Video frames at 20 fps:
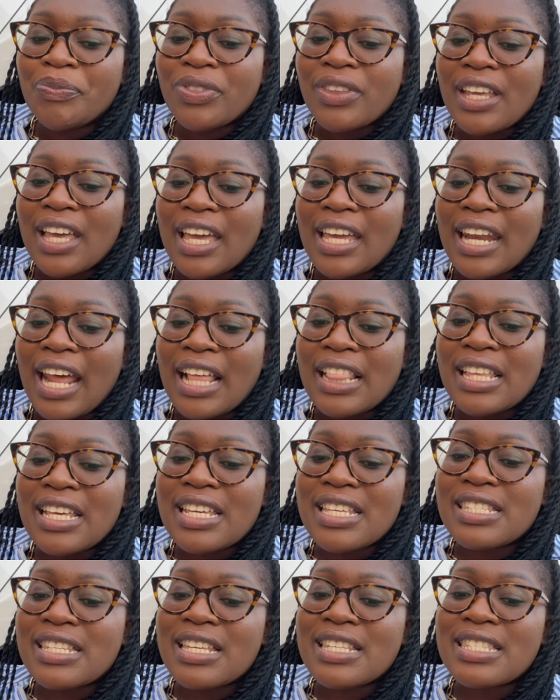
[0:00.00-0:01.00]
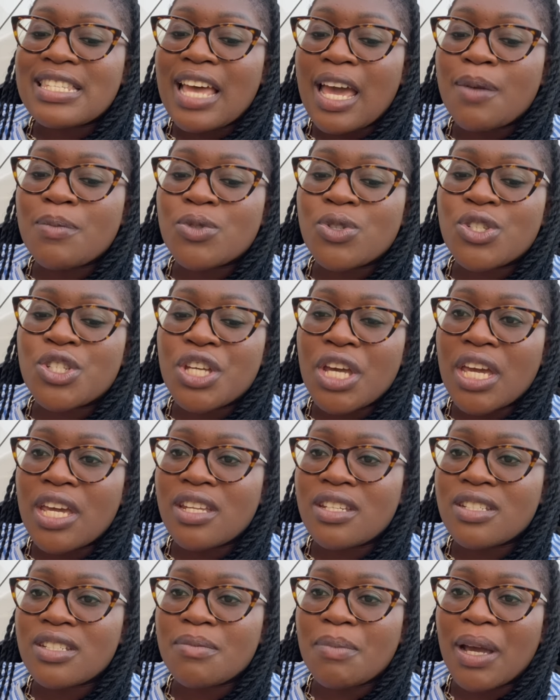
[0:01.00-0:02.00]
And I think it's just time to
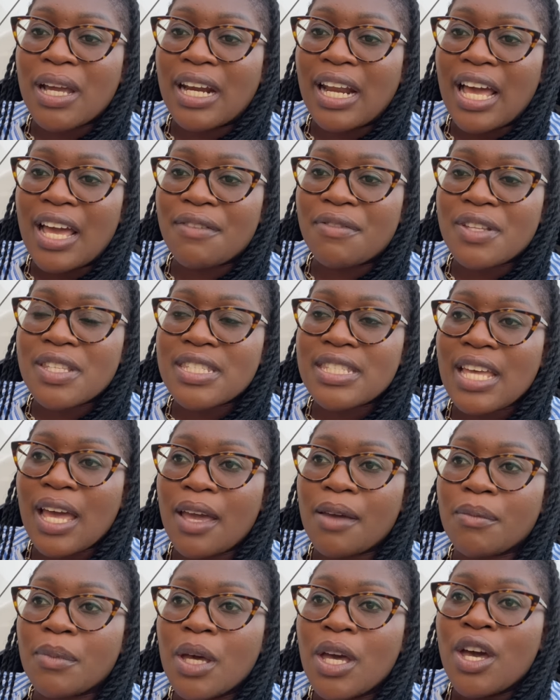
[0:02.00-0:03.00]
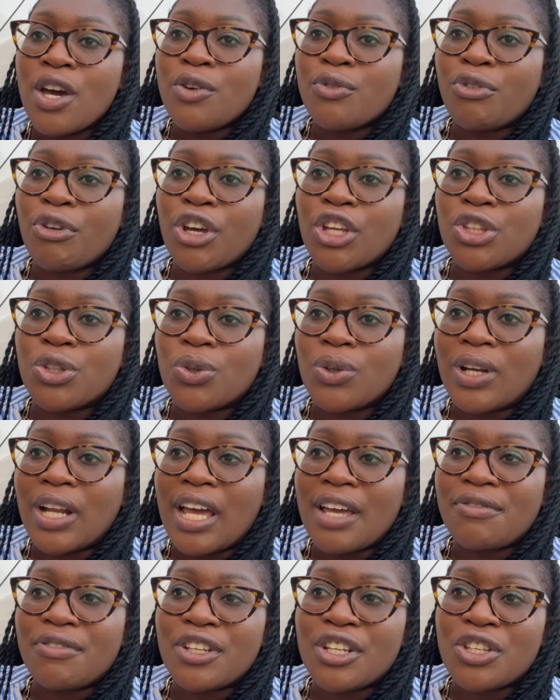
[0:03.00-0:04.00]
change in my life. It's time for a new
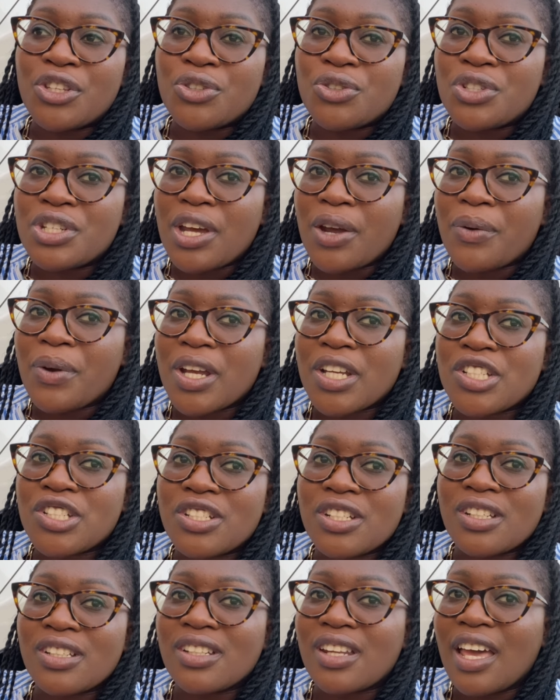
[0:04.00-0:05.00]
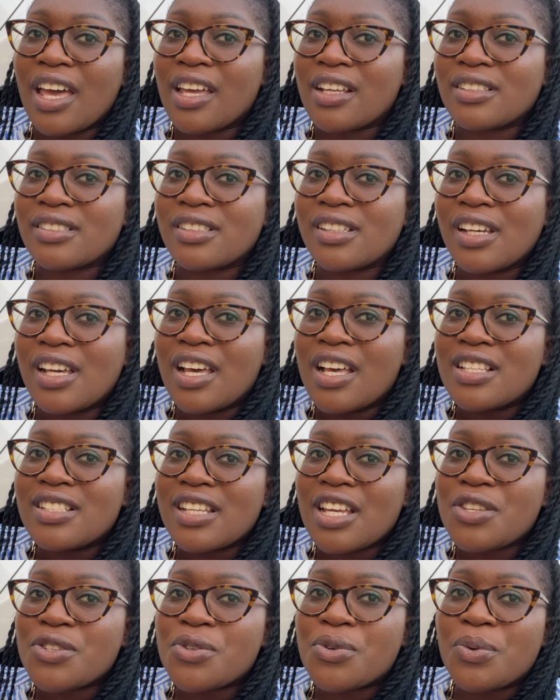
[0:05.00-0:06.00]
life and a new direction, and
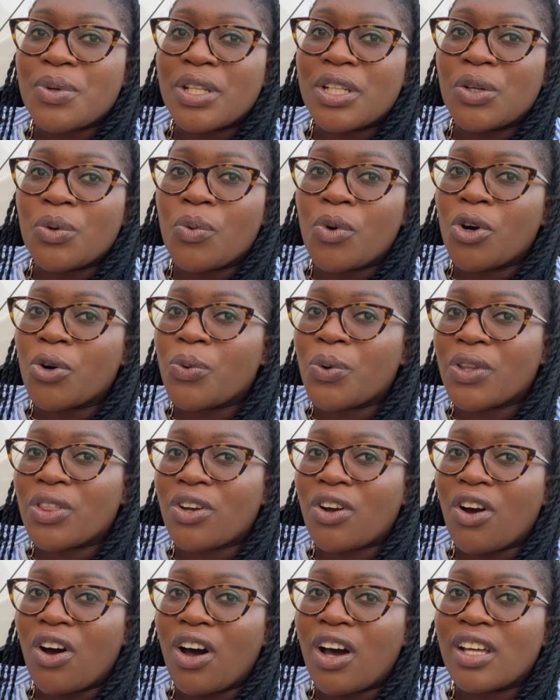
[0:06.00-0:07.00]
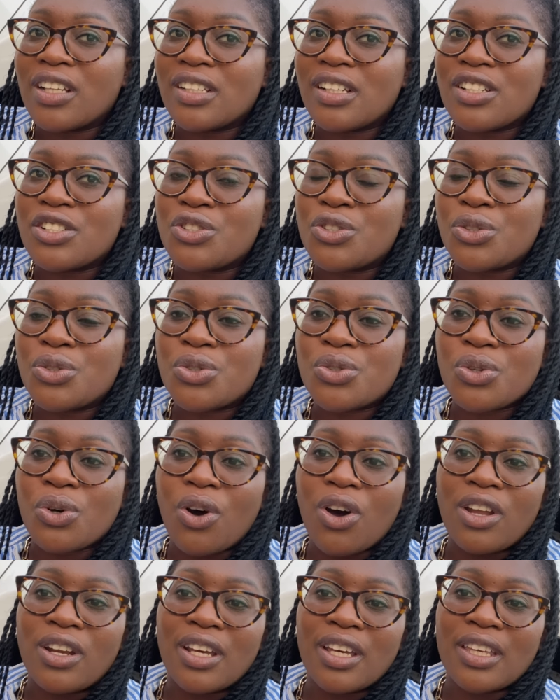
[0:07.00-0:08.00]
just to really walk with God and choose to
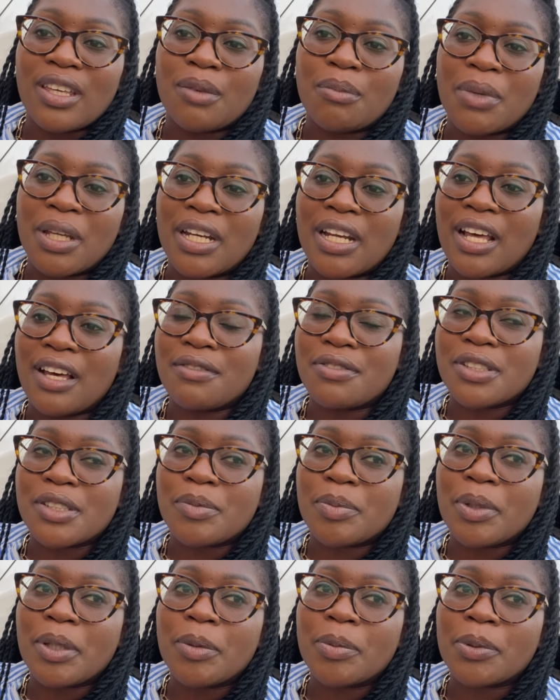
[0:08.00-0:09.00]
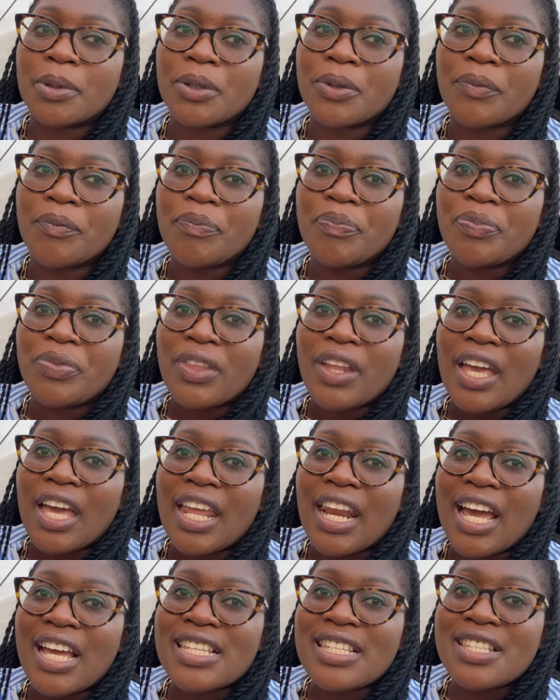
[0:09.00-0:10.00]
honor him and love his people.
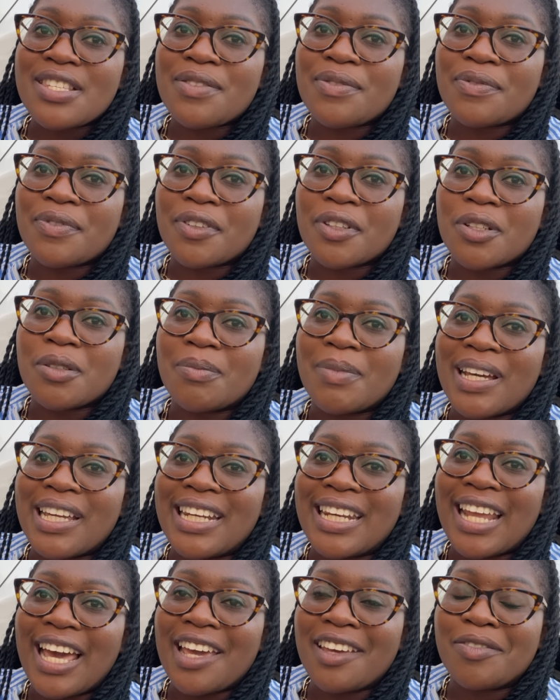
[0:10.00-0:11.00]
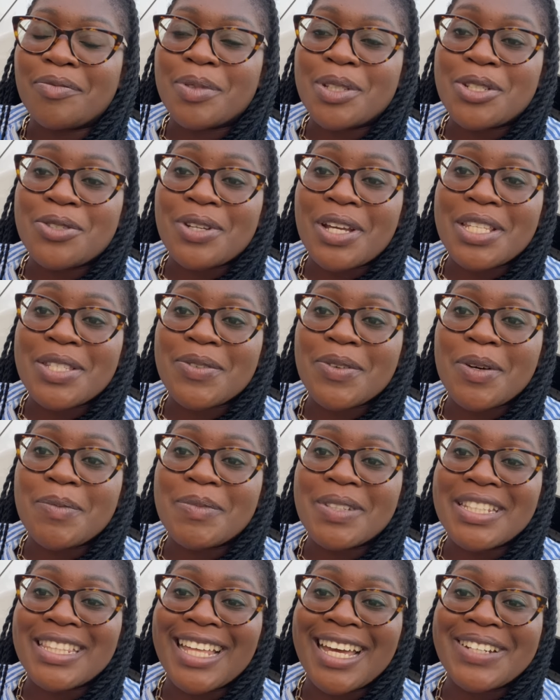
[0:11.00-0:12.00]
And I just feel my life being transformed
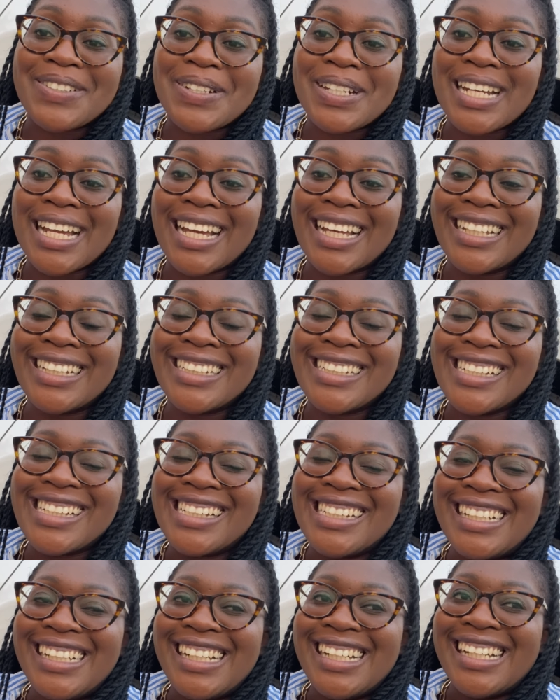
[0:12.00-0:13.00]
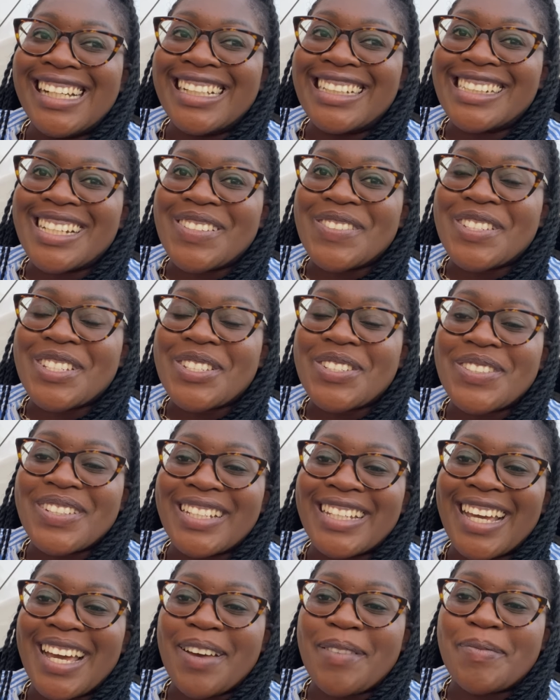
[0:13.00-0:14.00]
in that regard, and I'm just
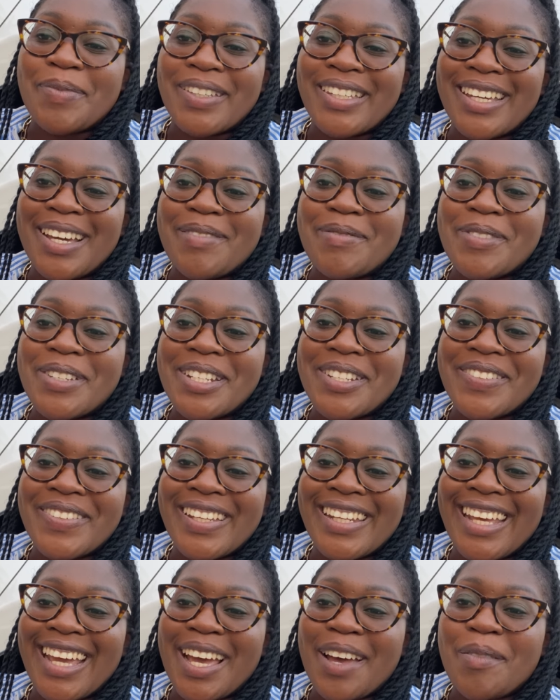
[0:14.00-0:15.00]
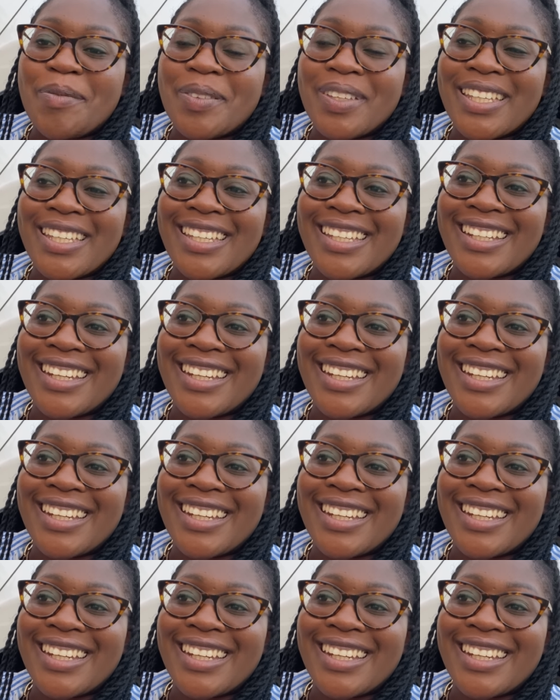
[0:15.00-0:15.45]
really happy. I'm really, really happy.